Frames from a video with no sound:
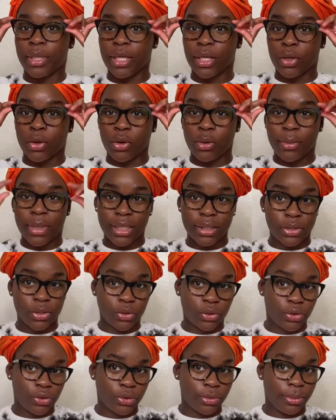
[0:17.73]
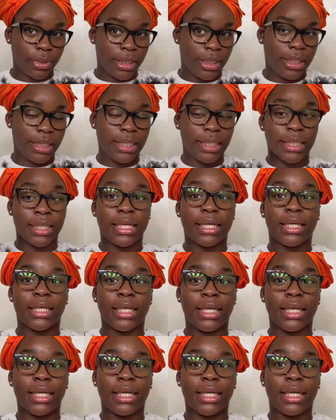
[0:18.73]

on all my social media